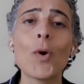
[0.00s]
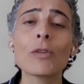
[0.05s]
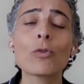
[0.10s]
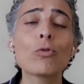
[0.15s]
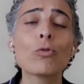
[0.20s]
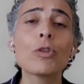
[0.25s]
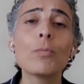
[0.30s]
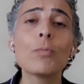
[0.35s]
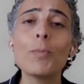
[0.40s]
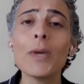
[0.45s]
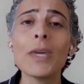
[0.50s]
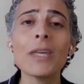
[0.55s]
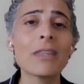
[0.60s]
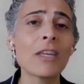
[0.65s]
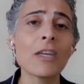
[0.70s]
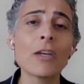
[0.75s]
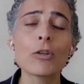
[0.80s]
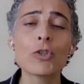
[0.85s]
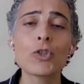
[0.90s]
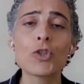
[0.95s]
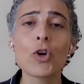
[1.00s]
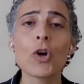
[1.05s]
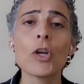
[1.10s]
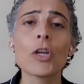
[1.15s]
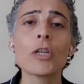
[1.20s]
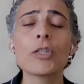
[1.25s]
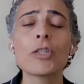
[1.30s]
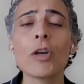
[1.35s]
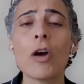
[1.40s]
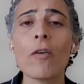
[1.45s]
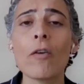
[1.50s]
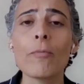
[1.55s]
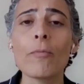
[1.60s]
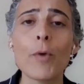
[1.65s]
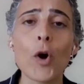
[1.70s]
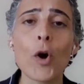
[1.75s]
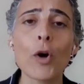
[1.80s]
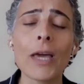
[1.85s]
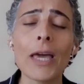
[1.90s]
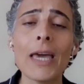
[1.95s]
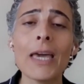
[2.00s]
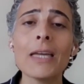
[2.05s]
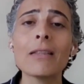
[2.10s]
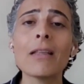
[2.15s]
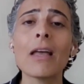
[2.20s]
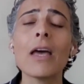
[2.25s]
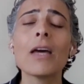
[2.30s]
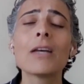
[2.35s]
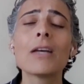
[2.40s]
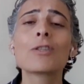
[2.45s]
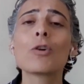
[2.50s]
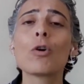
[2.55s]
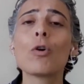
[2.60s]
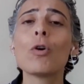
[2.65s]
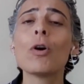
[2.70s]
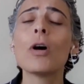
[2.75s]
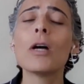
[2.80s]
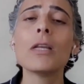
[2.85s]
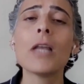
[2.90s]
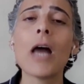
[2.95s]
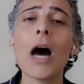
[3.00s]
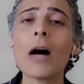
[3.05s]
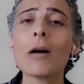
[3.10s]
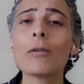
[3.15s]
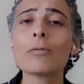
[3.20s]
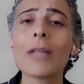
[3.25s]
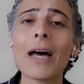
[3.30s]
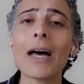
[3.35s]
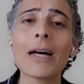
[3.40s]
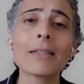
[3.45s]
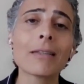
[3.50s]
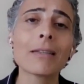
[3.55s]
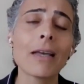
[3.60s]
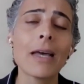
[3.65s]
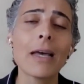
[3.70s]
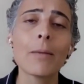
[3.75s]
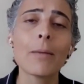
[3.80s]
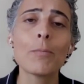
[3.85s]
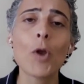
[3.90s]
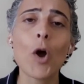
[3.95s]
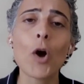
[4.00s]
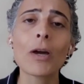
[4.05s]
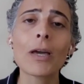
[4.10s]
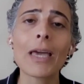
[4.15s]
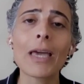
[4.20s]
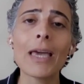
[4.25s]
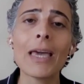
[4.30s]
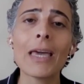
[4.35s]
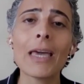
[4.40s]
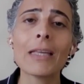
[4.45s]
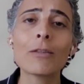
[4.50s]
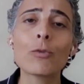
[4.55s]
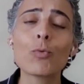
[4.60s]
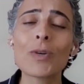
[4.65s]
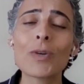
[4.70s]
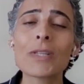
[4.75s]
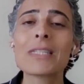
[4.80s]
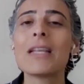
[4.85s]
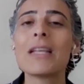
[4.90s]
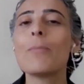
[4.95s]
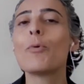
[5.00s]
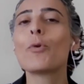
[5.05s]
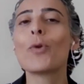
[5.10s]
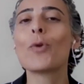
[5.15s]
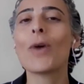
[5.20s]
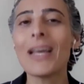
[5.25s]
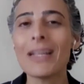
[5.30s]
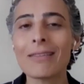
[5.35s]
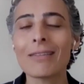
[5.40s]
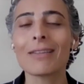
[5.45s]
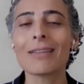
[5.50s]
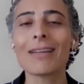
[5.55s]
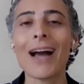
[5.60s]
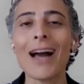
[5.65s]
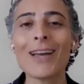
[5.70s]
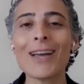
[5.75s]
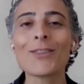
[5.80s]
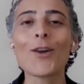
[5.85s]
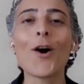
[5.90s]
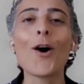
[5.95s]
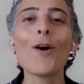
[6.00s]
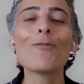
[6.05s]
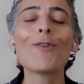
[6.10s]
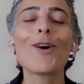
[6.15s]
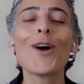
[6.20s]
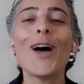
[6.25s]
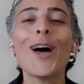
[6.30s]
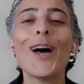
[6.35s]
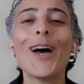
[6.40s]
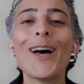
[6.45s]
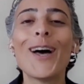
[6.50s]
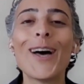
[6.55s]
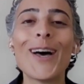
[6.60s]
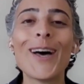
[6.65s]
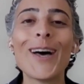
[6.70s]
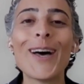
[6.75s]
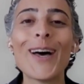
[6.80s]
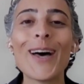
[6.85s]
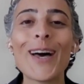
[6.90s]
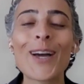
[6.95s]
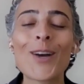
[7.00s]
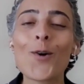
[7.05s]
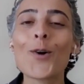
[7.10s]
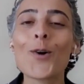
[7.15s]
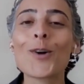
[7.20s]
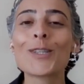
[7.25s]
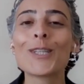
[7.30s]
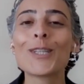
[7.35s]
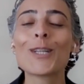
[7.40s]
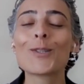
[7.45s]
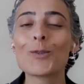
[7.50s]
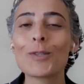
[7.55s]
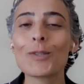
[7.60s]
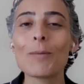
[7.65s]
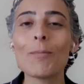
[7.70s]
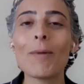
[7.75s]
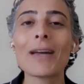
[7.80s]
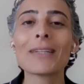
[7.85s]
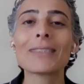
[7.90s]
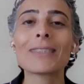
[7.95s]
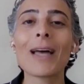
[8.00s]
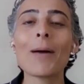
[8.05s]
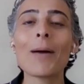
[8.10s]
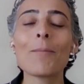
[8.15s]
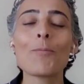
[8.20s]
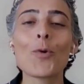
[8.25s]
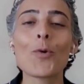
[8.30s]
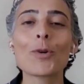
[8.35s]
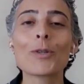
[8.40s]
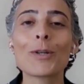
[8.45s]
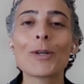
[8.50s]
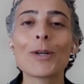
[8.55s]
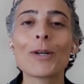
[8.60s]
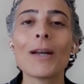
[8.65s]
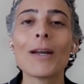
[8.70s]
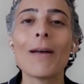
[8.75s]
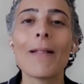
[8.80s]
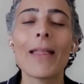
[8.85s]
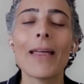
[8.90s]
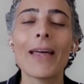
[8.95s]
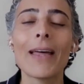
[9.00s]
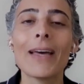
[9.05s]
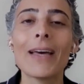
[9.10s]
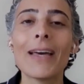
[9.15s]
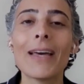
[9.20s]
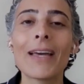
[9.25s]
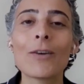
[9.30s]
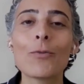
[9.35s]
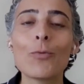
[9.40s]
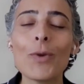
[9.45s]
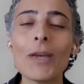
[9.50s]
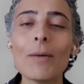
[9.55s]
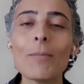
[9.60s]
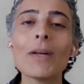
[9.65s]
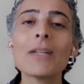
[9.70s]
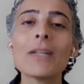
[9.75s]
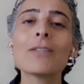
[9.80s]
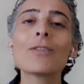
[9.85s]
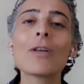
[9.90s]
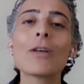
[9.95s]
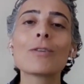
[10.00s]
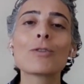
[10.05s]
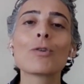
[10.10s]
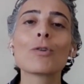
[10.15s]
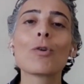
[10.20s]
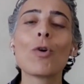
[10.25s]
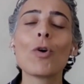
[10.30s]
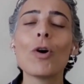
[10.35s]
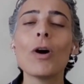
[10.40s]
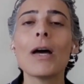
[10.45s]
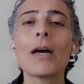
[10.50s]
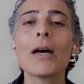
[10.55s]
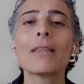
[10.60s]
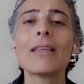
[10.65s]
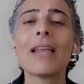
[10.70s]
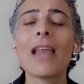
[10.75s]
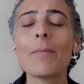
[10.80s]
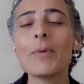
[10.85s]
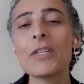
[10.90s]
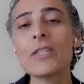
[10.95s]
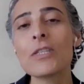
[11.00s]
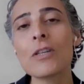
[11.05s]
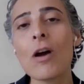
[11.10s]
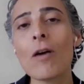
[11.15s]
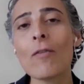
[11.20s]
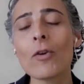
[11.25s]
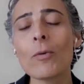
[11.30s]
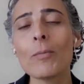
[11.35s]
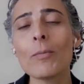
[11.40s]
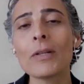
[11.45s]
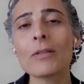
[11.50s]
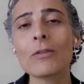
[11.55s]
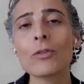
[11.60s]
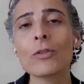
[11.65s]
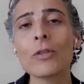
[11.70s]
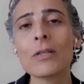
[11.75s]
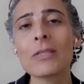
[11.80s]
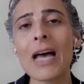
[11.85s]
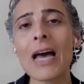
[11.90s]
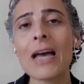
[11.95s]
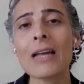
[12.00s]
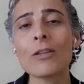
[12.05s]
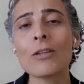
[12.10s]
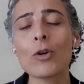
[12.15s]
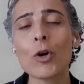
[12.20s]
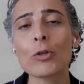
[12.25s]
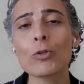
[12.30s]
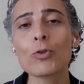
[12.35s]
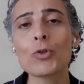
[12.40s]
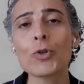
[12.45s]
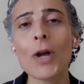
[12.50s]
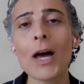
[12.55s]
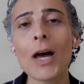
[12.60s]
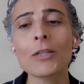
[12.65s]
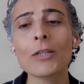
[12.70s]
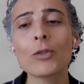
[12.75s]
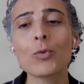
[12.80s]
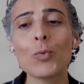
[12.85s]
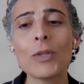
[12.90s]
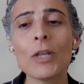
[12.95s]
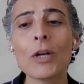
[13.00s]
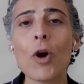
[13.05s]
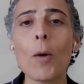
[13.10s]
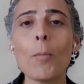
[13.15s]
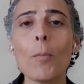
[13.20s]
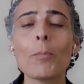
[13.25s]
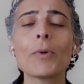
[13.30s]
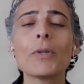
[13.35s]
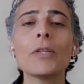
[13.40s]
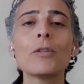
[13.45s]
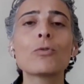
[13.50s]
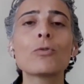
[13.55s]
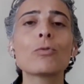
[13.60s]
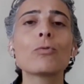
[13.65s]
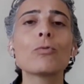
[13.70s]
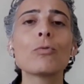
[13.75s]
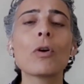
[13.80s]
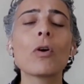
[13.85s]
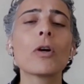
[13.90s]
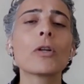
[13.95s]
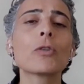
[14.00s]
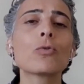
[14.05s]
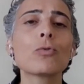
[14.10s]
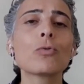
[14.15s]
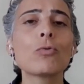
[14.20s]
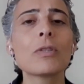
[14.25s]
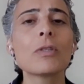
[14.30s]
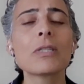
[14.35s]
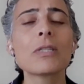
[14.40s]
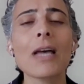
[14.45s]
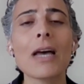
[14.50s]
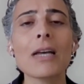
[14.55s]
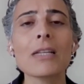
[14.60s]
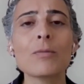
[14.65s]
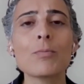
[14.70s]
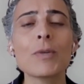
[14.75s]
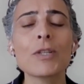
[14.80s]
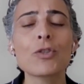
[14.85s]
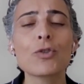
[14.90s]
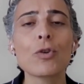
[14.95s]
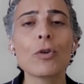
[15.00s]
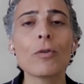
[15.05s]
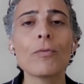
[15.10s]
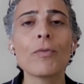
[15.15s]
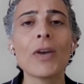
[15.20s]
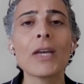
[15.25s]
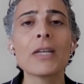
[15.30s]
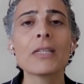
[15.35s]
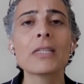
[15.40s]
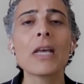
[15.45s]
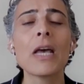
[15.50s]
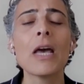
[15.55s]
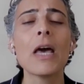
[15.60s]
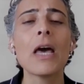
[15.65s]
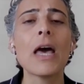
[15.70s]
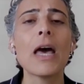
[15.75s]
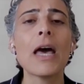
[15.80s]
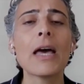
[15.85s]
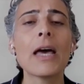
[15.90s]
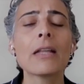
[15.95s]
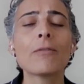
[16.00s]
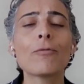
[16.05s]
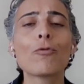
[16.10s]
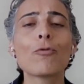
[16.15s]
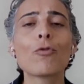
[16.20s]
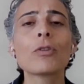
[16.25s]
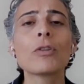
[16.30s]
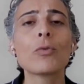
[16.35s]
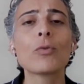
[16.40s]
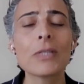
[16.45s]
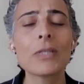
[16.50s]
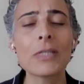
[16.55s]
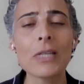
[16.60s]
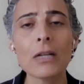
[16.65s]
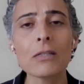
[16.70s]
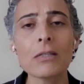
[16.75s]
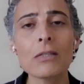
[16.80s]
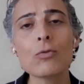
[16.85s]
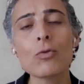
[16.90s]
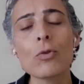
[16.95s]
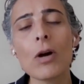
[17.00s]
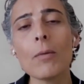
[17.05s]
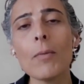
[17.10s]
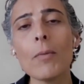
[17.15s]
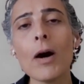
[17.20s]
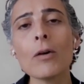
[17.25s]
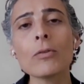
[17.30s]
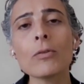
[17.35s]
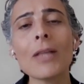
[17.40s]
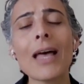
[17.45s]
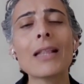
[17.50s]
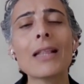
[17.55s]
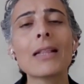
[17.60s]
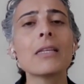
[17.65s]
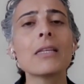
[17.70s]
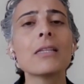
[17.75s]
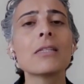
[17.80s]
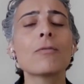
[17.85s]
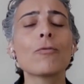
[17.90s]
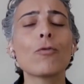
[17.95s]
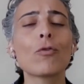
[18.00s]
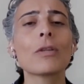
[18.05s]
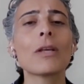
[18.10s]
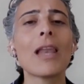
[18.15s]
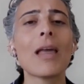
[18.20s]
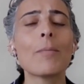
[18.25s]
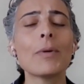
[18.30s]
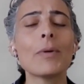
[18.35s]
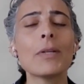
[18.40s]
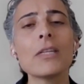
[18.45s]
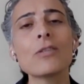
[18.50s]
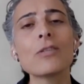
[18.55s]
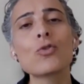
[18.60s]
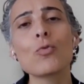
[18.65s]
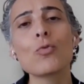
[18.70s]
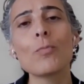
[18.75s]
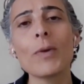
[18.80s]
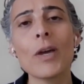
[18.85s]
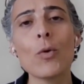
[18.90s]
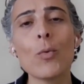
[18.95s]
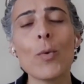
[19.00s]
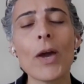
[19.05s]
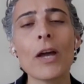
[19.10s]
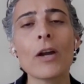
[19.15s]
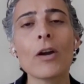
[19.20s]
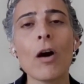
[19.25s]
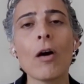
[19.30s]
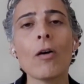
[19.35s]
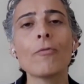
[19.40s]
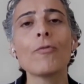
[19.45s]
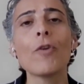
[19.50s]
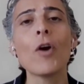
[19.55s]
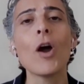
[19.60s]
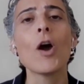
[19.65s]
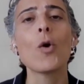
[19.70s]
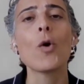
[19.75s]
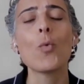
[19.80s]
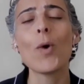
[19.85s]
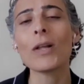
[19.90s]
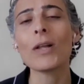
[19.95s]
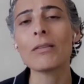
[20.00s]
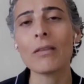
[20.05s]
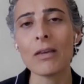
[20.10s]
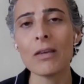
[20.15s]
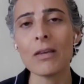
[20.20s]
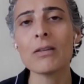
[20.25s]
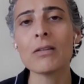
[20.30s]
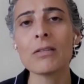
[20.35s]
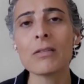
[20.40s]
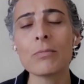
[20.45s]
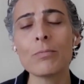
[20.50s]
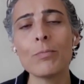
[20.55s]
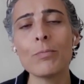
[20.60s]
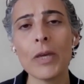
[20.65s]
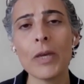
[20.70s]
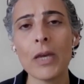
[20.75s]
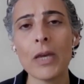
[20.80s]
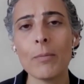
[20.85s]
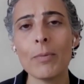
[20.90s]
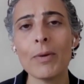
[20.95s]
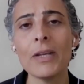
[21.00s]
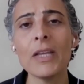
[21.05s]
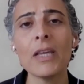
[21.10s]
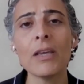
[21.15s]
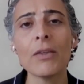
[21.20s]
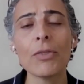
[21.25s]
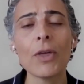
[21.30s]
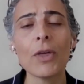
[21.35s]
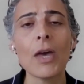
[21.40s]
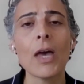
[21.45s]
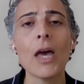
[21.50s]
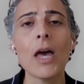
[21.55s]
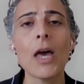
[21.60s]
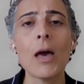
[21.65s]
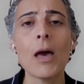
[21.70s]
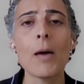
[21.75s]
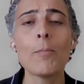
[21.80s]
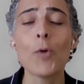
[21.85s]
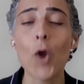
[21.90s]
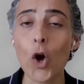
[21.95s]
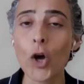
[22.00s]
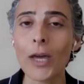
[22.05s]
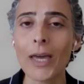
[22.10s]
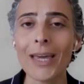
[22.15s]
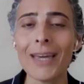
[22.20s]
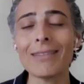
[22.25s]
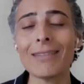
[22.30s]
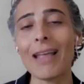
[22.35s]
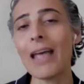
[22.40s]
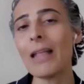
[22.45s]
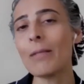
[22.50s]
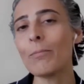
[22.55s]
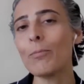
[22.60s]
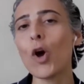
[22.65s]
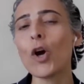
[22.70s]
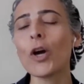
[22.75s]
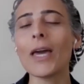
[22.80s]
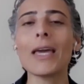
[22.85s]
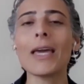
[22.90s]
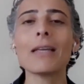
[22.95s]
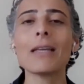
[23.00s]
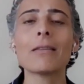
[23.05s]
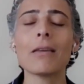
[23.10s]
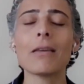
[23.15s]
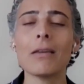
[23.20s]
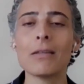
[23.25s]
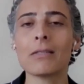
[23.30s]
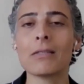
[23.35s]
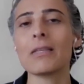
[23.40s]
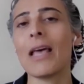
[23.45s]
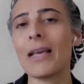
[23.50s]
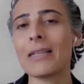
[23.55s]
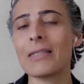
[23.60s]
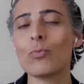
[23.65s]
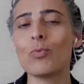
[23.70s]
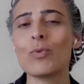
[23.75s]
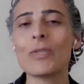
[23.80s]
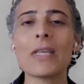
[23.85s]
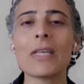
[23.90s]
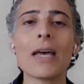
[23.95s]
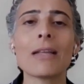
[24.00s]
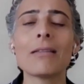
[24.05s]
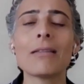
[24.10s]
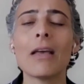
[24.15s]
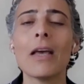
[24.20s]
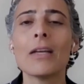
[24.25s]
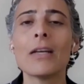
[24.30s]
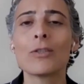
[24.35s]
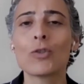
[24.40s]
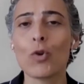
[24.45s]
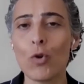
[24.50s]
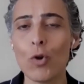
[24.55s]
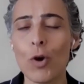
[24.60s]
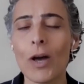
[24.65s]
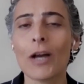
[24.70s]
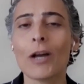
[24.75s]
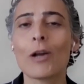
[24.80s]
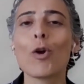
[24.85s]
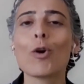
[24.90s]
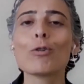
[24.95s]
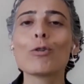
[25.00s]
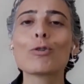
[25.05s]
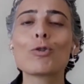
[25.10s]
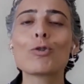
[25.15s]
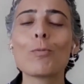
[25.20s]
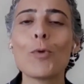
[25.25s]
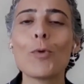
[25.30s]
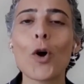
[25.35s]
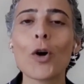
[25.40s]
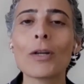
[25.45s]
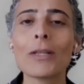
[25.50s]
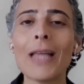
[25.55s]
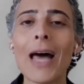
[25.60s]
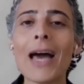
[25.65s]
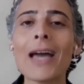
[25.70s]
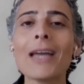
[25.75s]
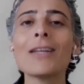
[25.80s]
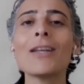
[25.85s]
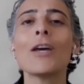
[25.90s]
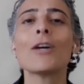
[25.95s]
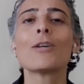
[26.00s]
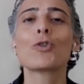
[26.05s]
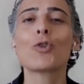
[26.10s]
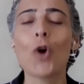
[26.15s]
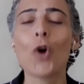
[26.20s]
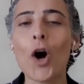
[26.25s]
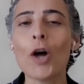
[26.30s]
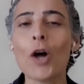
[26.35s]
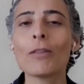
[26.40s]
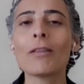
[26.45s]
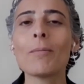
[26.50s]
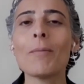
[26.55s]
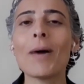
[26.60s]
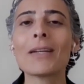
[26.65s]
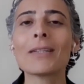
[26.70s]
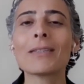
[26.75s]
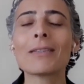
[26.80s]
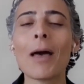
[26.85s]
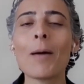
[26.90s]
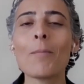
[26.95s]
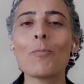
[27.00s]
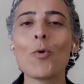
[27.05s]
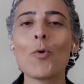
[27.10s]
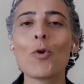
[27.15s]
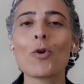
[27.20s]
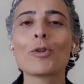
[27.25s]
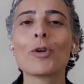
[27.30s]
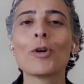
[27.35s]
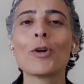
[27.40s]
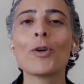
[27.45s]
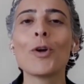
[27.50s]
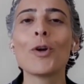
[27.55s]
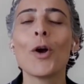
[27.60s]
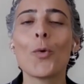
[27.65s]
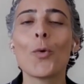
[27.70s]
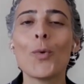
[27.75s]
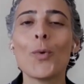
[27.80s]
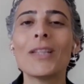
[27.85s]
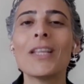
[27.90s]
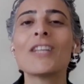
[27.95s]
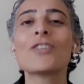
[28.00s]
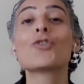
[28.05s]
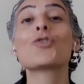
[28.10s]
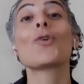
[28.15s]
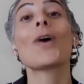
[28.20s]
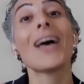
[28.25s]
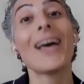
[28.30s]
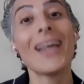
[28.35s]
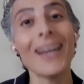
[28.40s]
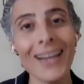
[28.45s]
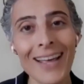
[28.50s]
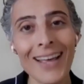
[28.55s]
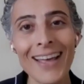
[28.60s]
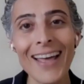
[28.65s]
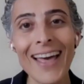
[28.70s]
could be the geology of Block 8. So now that Block 8 was liberated, kind of, according to the maritime border agreement, so the Lebanese government signed a contract with the company to do the seismic surveys, and for the results to come out, at least for the Lebanese to be aware of what is beneath Block 8. And Block 8 is, as we said, so close to Block 9, so on the maritime border with Israel